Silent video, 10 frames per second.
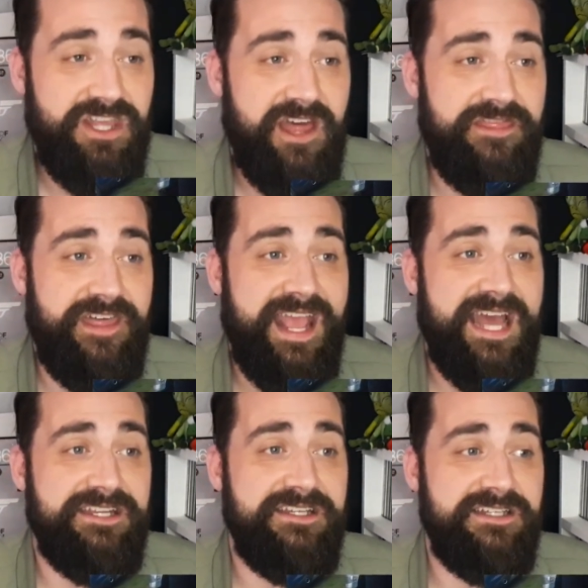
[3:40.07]
she
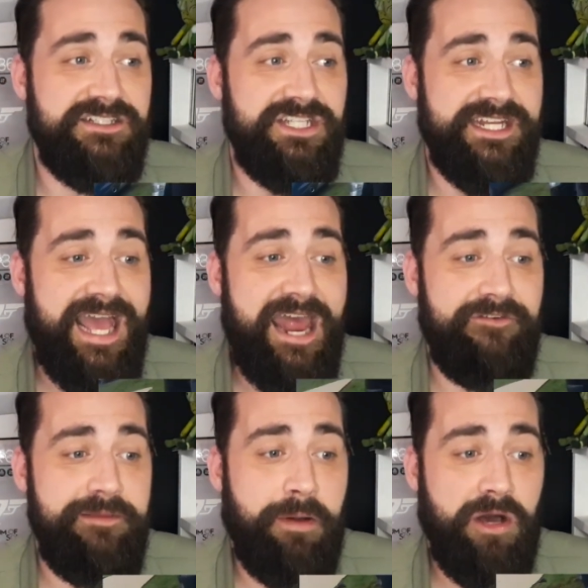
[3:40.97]
had a
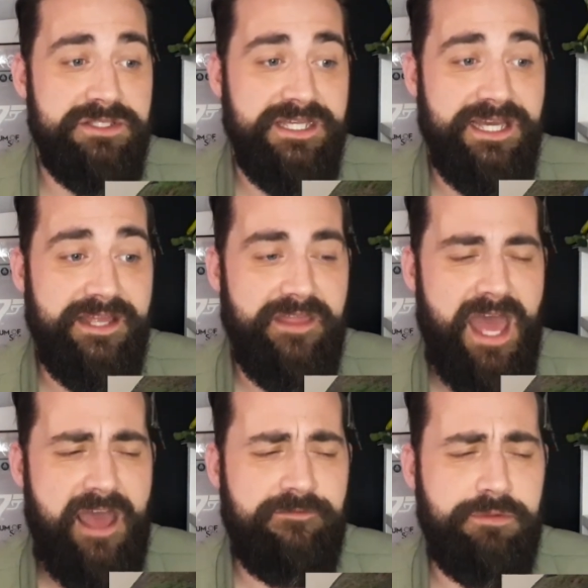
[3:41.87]
Harry Potter and the
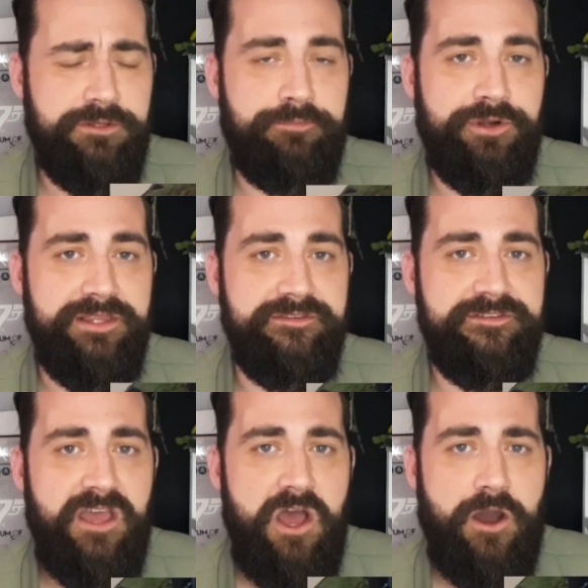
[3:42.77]
Half-Blood
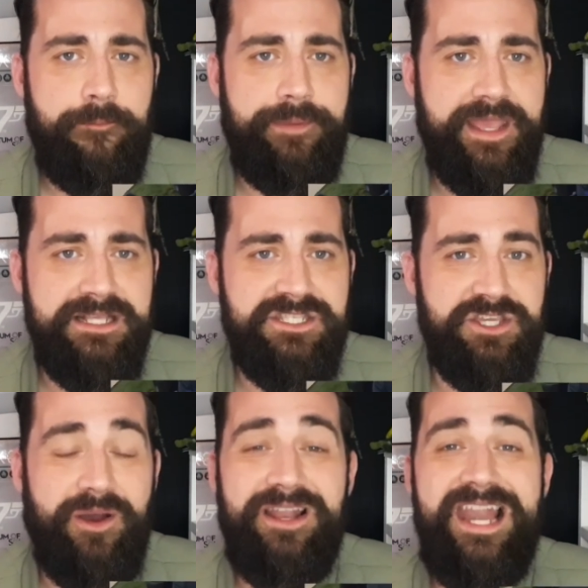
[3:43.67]
Prince on
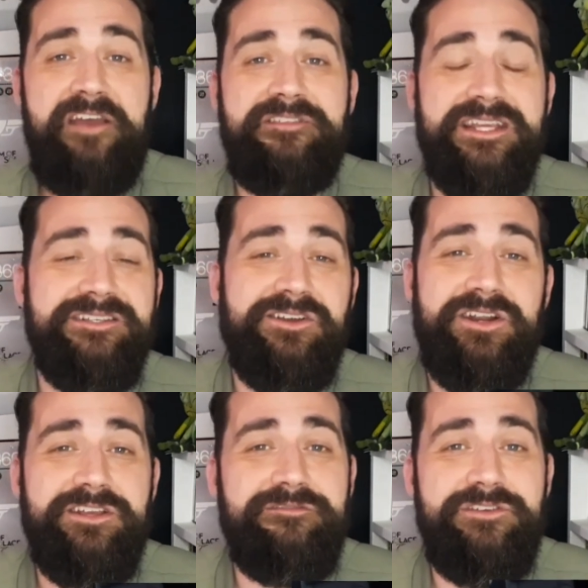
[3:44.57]
PS2. I left it because I
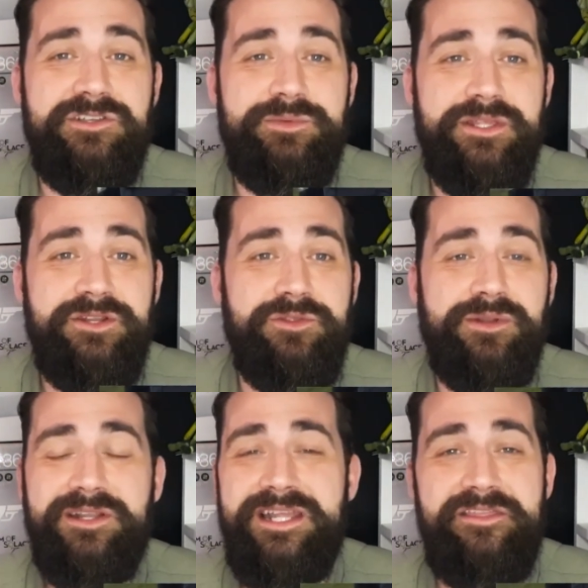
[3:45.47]
got it confused with another
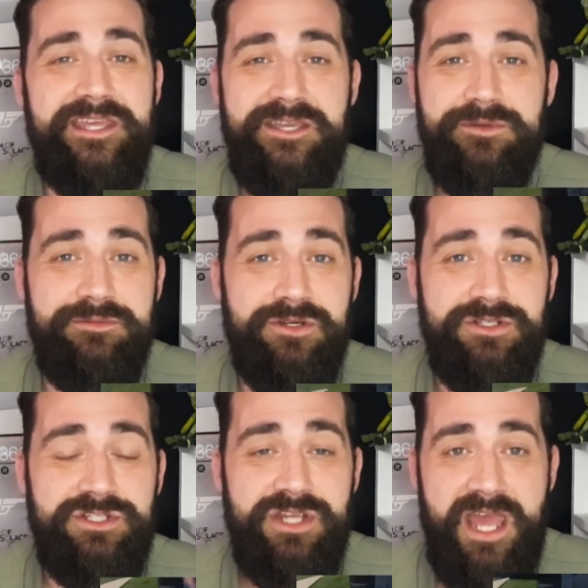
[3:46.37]
one. I didn't think it was
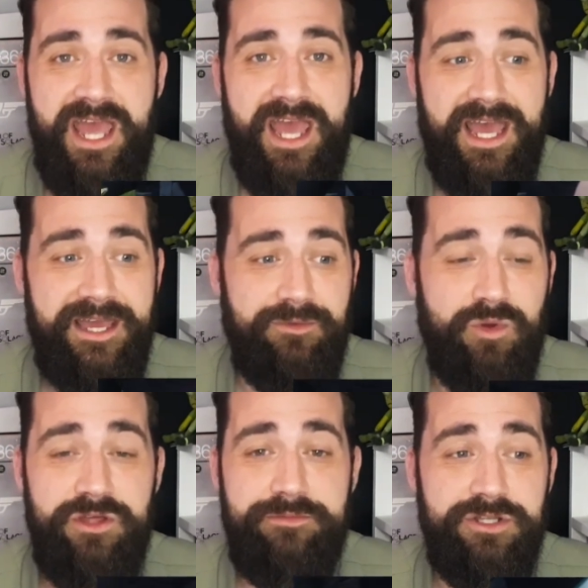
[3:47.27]
much
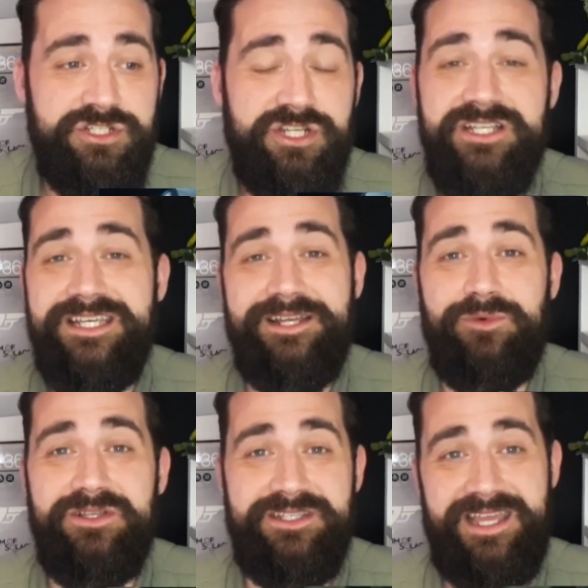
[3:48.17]
worth much. Turns out it
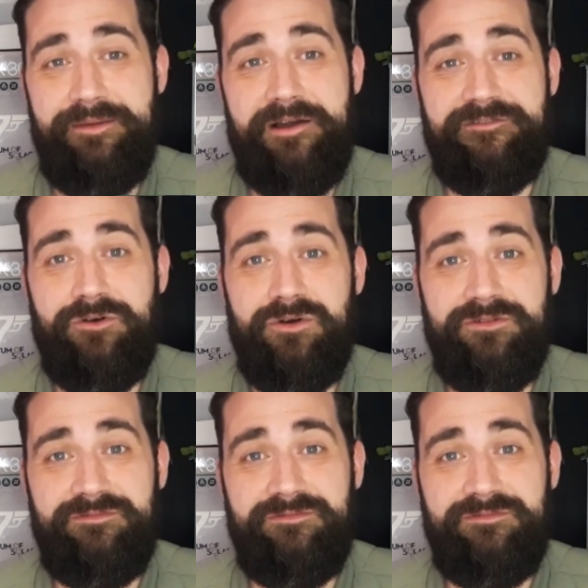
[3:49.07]
was. You get about £4